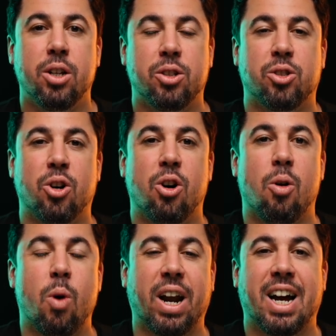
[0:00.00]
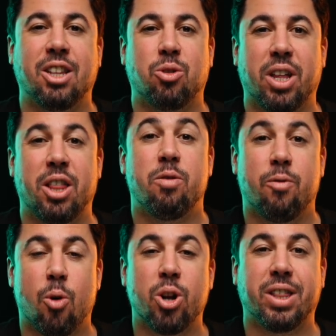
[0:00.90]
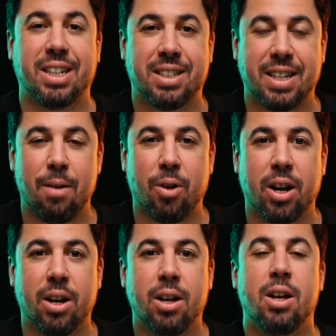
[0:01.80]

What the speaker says: So 147,